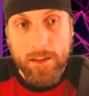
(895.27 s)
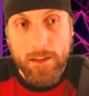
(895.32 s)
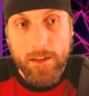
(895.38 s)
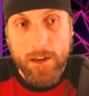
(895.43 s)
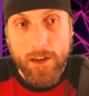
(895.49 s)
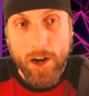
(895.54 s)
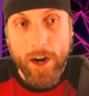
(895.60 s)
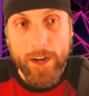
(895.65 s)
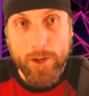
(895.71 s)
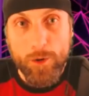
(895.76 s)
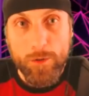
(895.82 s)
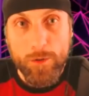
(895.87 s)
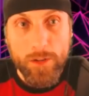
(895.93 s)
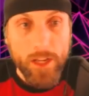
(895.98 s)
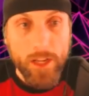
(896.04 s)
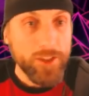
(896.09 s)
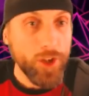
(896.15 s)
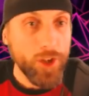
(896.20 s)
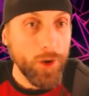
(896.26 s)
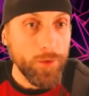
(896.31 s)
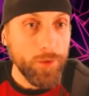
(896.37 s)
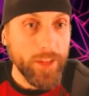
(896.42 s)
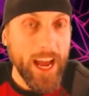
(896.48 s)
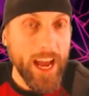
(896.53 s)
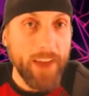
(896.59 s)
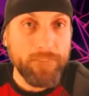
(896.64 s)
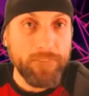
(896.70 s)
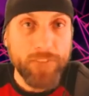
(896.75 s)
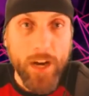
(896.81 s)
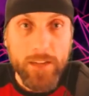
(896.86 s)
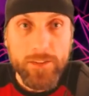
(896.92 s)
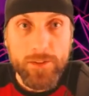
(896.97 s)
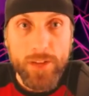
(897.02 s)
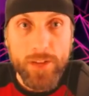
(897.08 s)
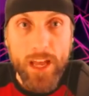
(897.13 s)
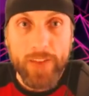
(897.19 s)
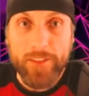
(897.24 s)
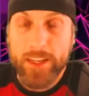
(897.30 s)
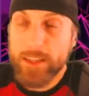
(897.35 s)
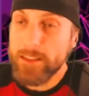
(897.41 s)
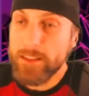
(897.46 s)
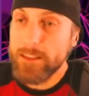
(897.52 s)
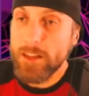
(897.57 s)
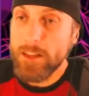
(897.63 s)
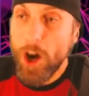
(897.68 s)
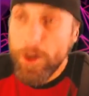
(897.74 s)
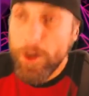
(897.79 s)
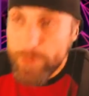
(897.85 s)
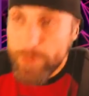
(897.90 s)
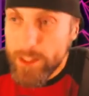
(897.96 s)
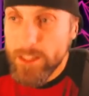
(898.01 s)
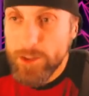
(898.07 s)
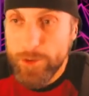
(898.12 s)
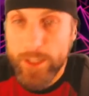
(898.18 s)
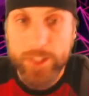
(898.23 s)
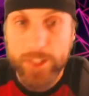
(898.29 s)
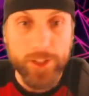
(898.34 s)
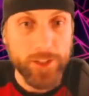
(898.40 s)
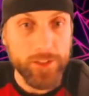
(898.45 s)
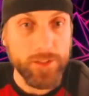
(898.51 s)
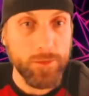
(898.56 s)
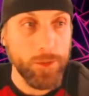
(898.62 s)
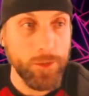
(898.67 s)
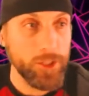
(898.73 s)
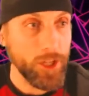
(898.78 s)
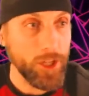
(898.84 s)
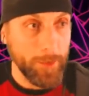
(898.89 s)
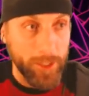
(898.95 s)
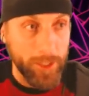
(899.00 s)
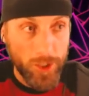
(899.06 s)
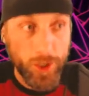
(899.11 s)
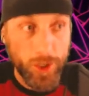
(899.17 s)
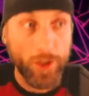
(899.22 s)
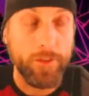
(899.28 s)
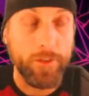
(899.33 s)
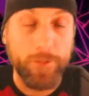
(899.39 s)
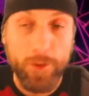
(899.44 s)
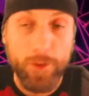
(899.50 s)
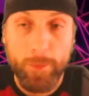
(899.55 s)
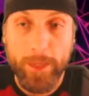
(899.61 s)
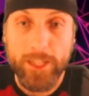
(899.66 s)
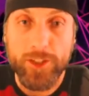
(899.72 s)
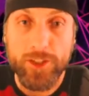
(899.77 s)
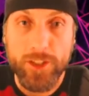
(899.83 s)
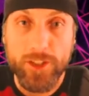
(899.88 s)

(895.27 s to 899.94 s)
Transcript: All right, cool. So they have fossil evidence of these creatures, which I'm going to show you a few pictures of